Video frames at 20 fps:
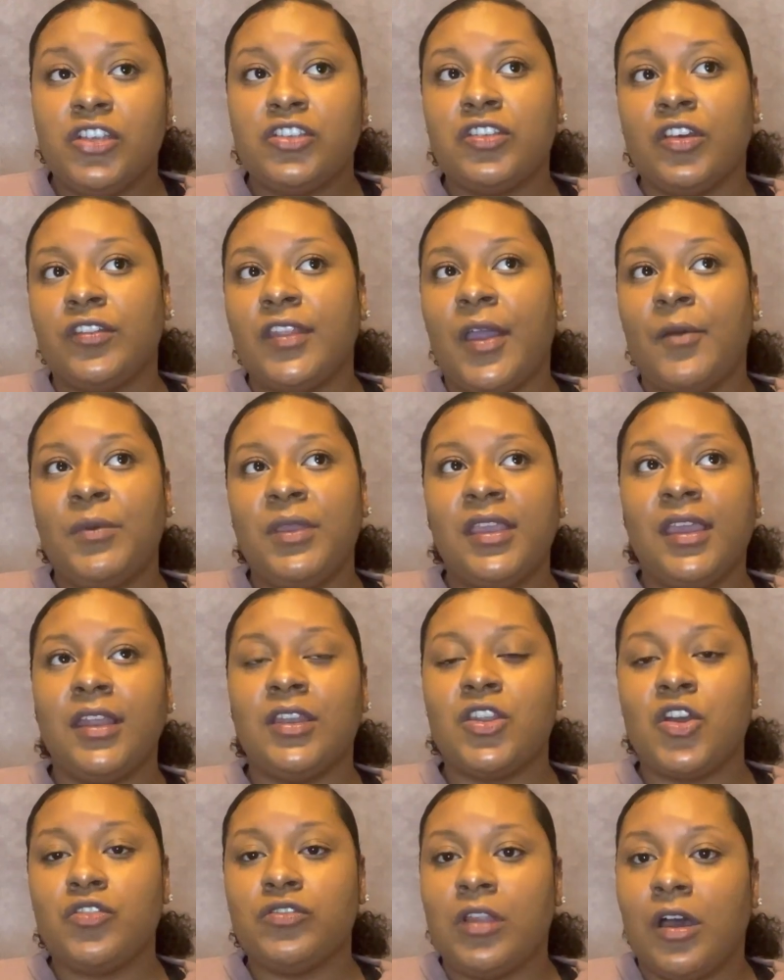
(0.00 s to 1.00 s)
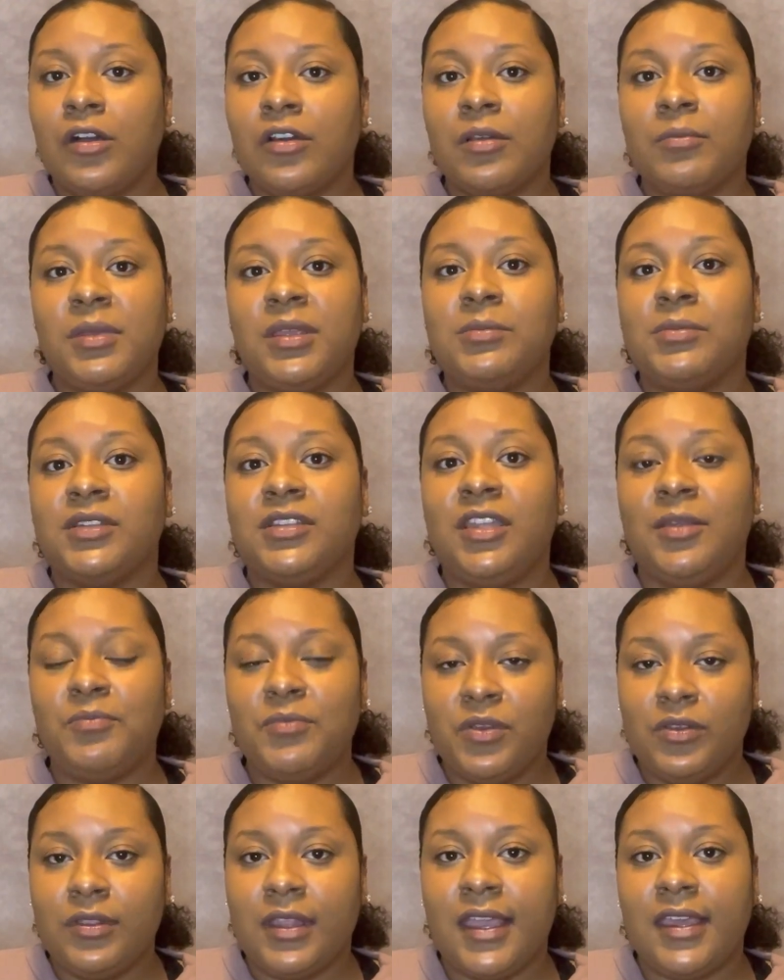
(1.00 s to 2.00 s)
so that we can no longer be
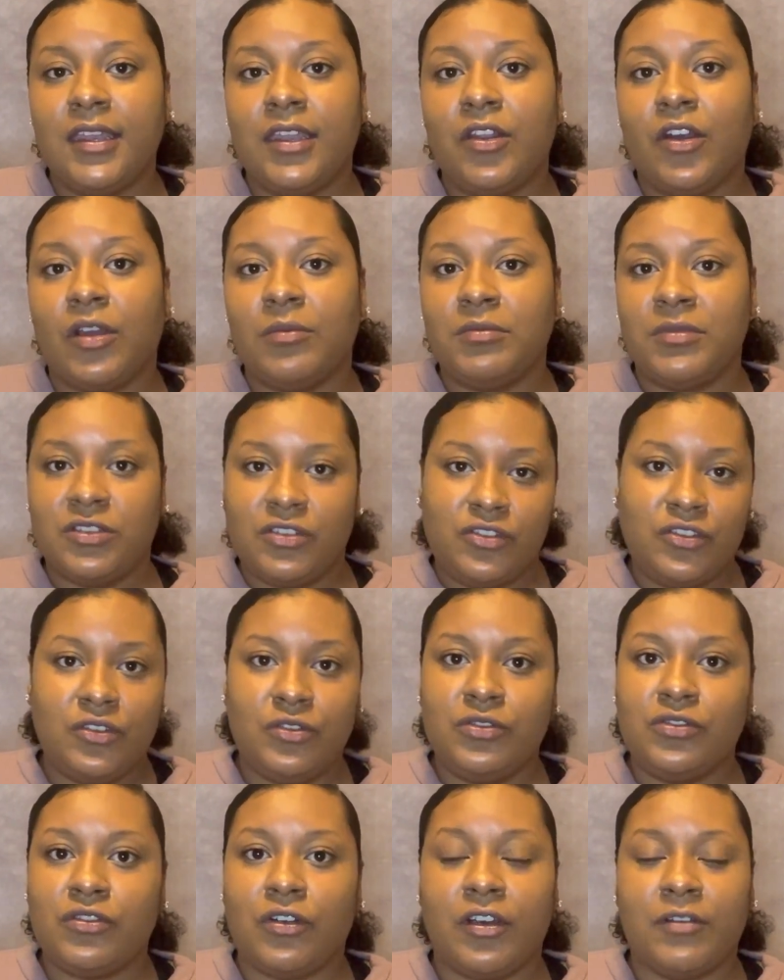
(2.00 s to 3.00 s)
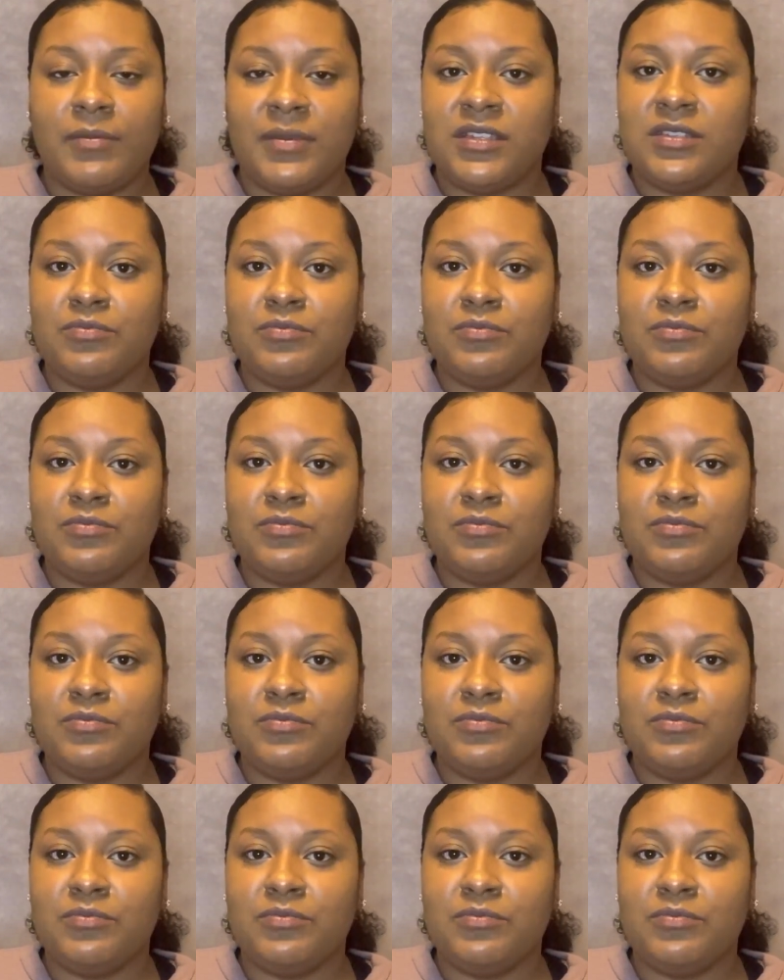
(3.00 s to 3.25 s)
manipulated or misused or